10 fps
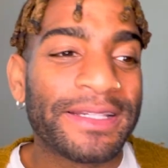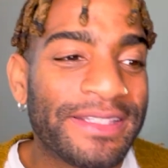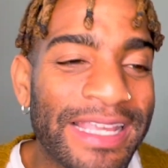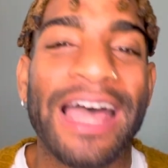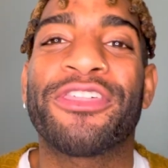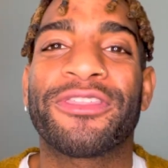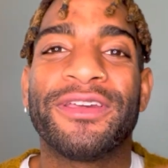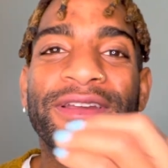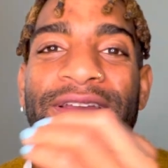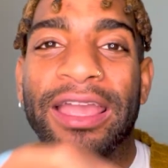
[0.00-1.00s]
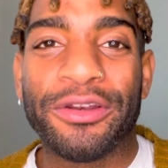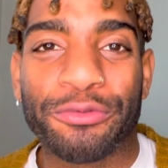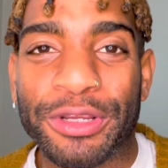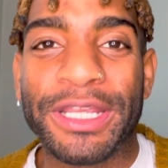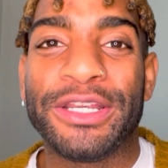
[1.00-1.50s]
death
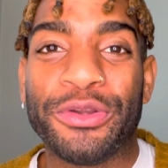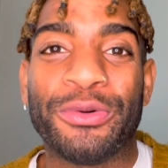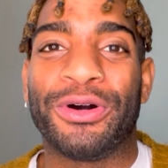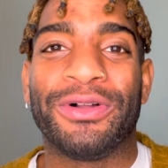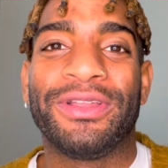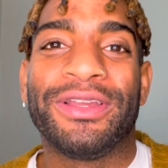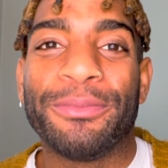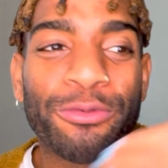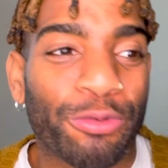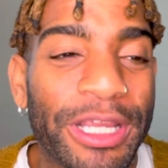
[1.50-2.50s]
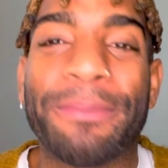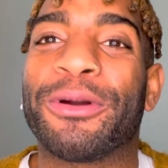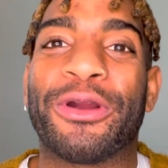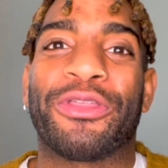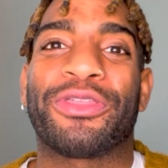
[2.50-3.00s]
and renewal,
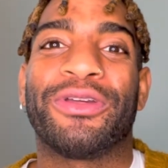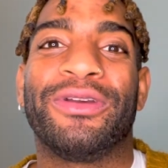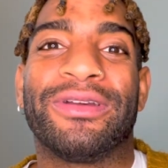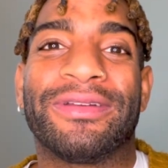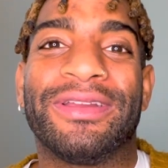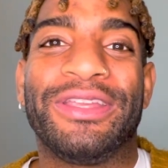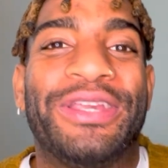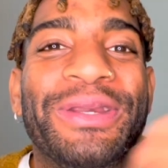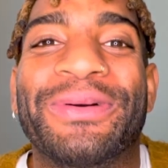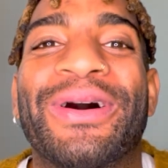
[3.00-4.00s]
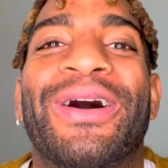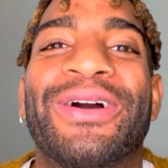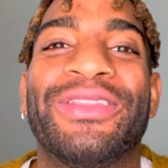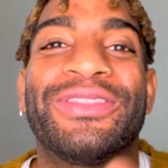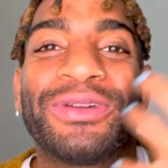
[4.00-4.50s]
rebirth. You
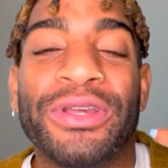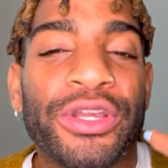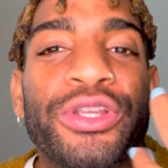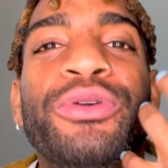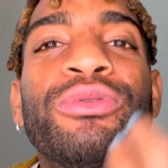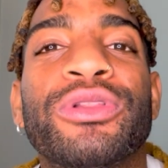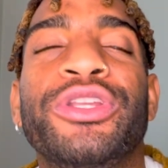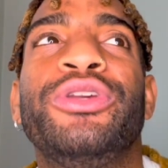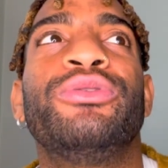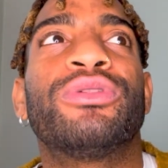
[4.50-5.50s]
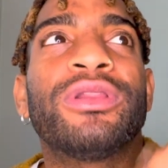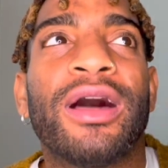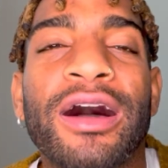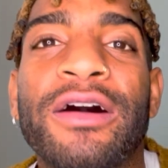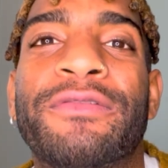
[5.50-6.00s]
are you
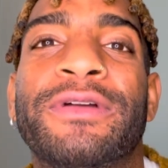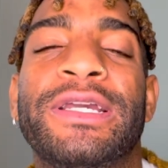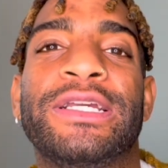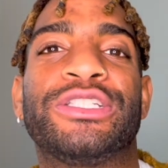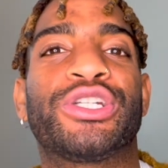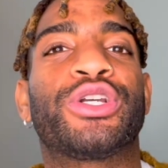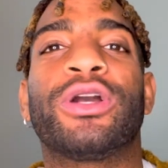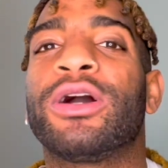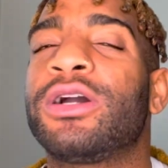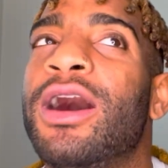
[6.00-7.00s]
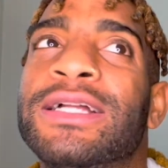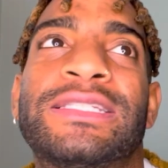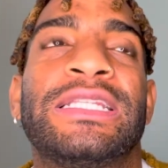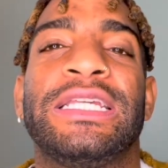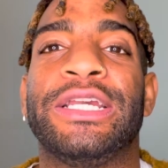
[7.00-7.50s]
love to
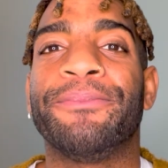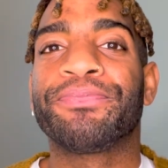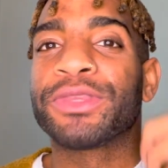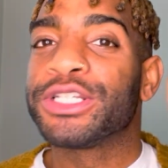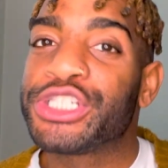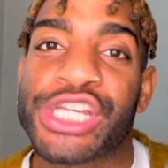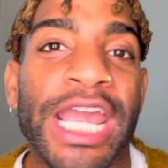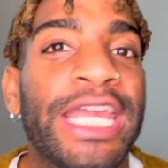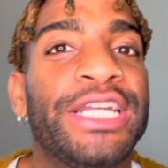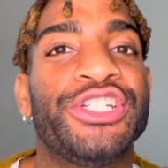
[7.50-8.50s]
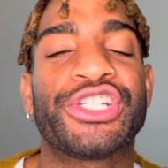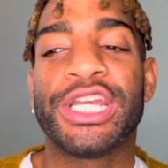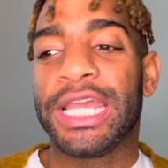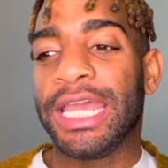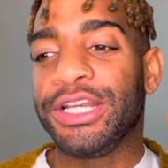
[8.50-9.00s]
constantly change
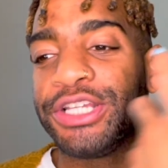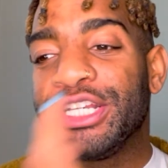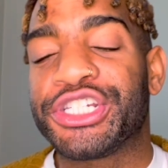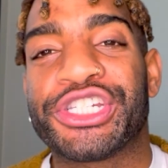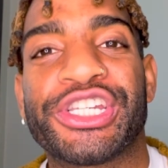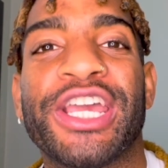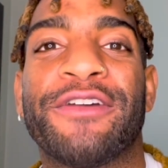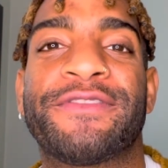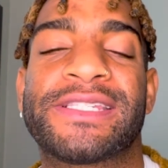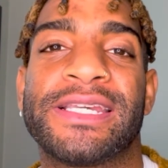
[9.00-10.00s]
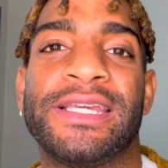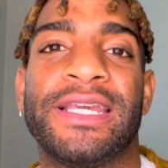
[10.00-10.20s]
and shift